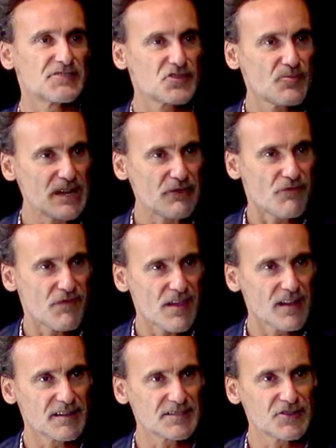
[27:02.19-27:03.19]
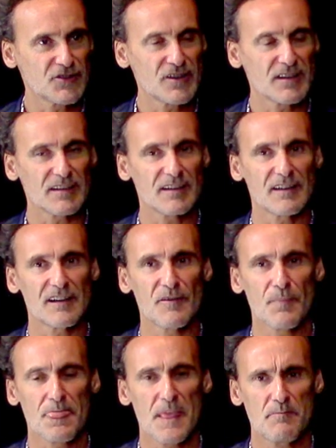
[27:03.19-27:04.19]
in so many fields, you know, like,
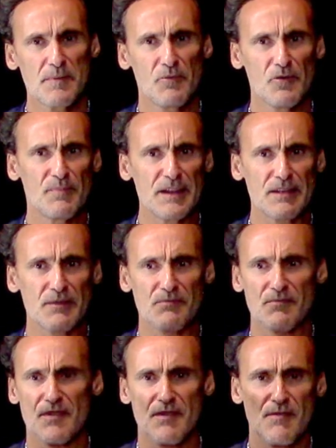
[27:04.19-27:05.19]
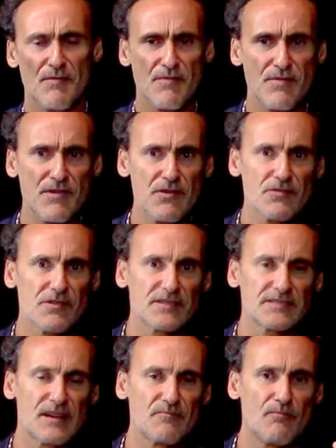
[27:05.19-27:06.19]
people bring in
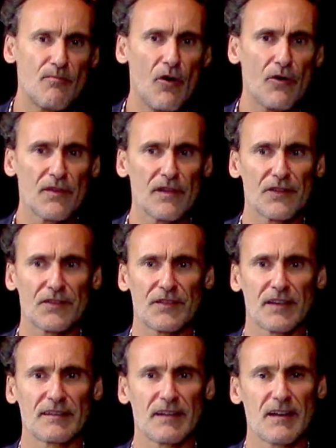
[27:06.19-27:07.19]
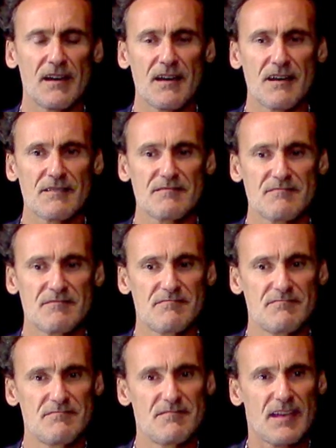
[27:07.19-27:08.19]
theories and models that,
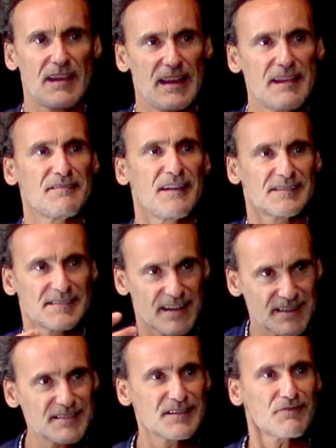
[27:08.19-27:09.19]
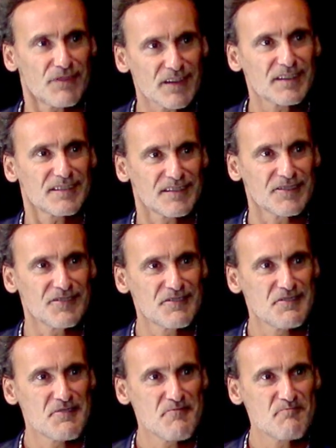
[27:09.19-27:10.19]
they claim they're scientific, you know,
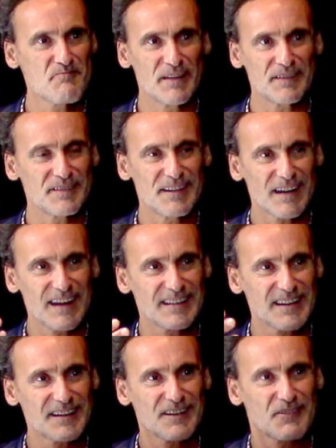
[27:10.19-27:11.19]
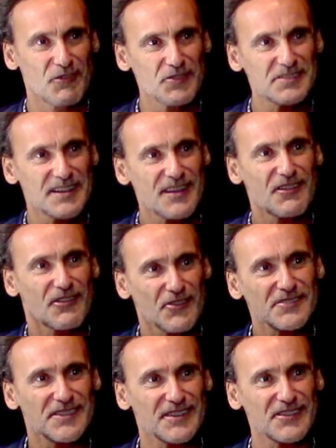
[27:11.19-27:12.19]
but they're getting closer and
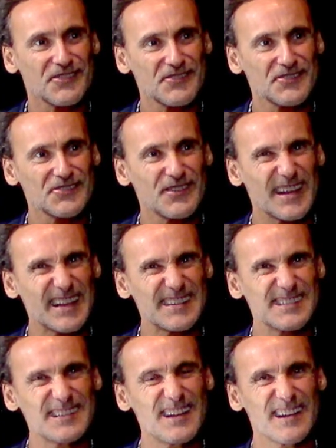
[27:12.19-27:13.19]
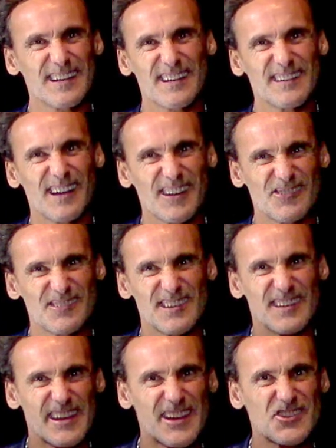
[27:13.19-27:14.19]
closer, you know. So I can see like the
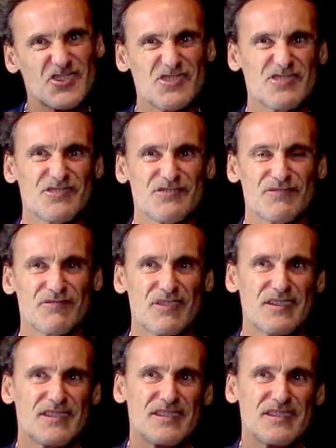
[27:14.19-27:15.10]
reconciliation of